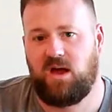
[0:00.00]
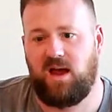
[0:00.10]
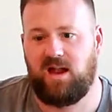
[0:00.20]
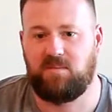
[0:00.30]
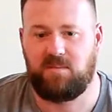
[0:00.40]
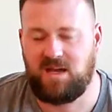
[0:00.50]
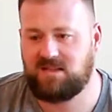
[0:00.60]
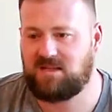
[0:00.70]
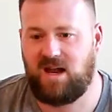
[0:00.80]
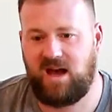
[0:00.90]
And it
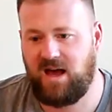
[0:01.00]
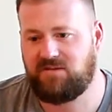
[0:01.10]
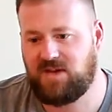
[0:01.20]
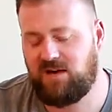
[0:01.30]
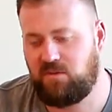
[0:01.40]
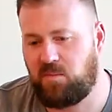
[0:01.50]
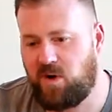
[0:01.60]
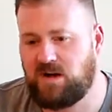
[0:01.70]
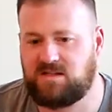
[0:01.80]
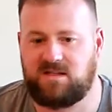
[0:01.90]
means that I have to have a
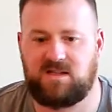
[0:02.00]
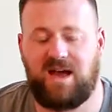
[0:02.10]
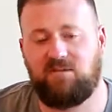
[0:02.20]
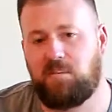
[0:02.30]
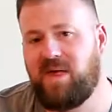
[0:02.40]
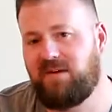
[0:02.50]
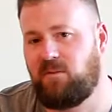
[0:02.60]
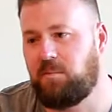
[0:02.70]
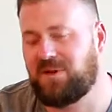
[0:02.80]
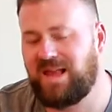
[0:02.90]
process. I have to have a
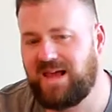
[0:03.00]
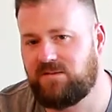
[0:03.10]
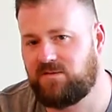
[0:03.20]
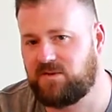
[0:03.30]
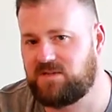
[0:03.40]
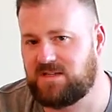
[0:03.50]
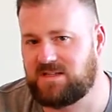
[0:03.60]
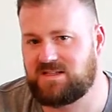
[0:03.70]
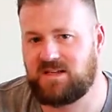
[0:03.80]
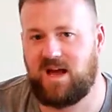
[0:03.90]
plan for
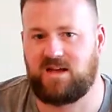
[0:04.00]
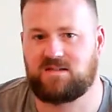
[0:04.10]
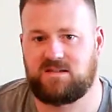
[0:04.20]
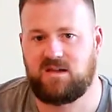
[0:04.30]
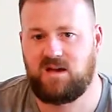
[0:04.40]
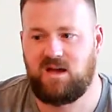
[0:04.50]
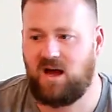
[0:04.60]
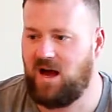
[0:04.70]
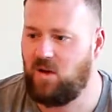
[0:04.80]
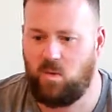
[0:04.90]
success.
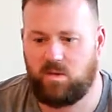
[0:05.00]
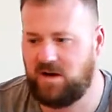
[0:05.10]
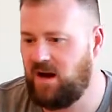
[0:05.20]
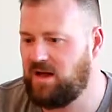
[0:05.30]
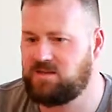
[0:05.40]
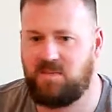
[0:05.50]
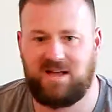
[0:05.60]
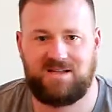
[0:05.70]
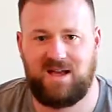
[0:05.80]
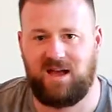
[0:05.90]
I organize
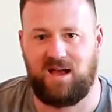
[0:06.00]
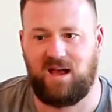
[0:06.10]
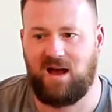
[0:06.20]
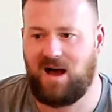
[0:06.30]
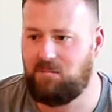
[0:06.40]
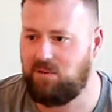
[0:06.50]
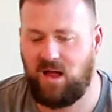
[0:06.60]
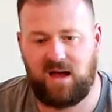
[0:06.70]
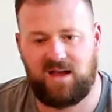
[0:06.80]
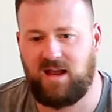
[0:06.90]
my day. I
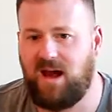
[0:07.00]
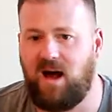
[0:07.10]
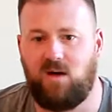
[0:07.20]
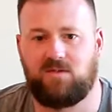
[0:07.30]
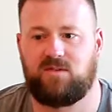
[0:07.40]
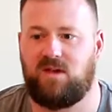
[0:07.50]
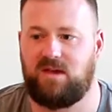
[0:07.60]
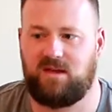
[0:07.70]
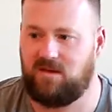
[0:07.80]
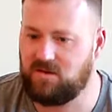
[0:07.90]
block it out.
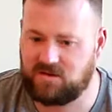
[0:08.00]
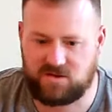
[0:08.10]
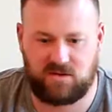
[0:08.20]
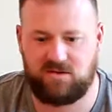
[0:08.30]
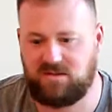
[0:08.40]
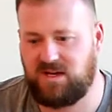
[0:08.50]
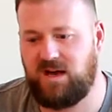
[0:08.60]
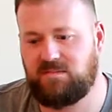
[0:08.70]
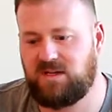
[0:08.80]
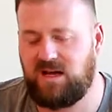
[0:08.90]
There's certain
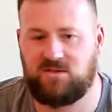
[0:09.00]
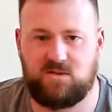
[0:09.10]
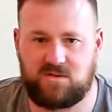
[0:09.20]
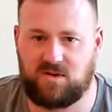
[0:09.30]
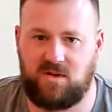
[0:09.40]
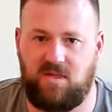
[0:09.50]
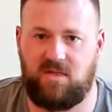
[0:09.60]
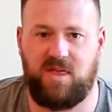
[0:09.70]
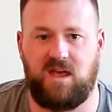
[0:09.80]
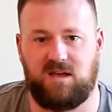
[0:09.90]
times that I do certain
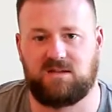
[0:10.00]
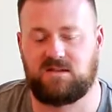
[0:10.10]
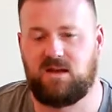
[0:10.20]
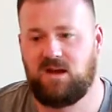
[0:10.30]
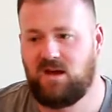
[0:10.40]
things.